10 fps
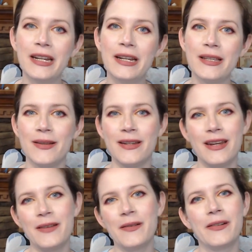So
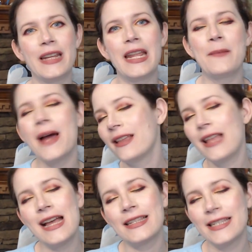tonight we are reading My
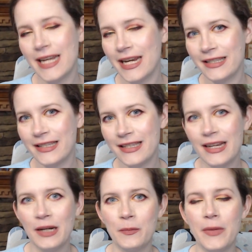Last Dance
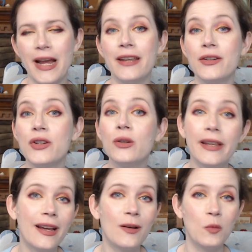by
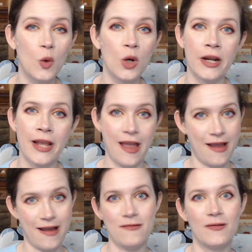Julia Ward
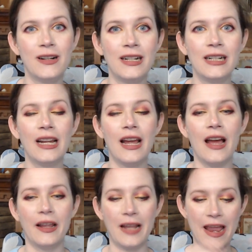Howe.
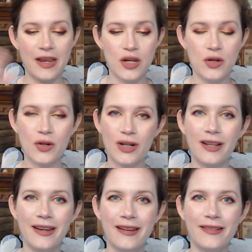I
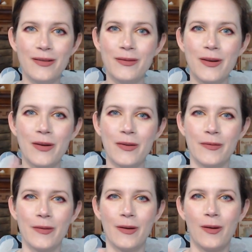usually don't go
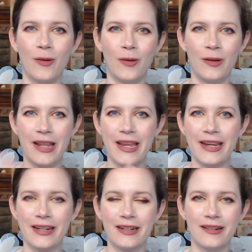through the whole
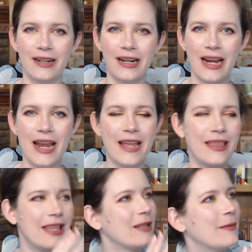like,
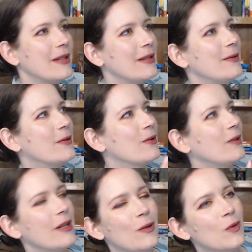and this was who
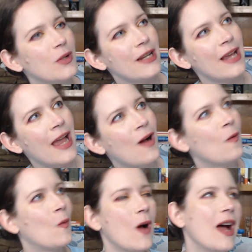Julia Ward Howe
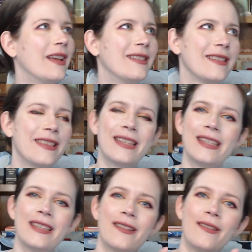was, and
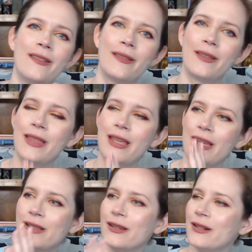this is all the
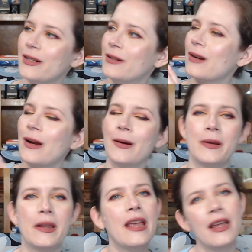things that she
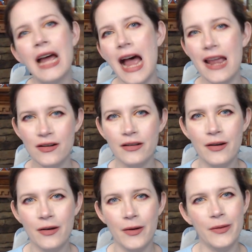wrote. I usually
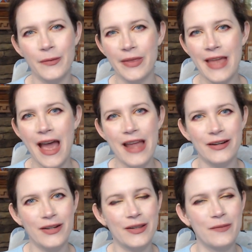don't go through with that, I
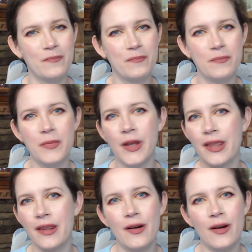just put
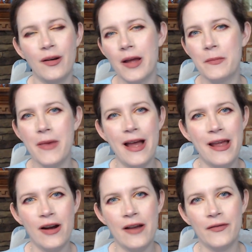a
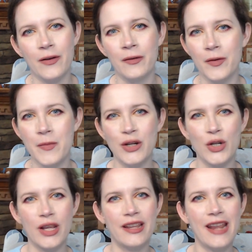biographical
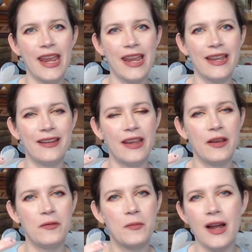information and
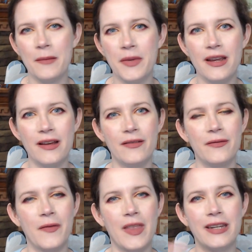a copy
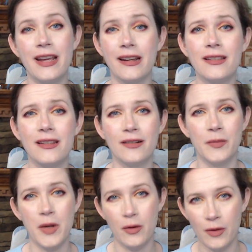of the text of a
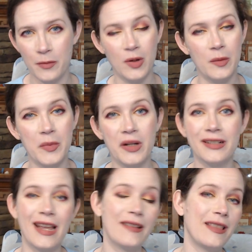poem or a
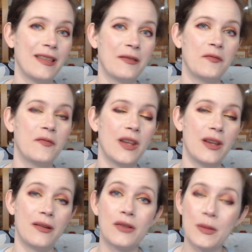book down in the
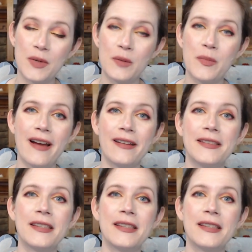video description box.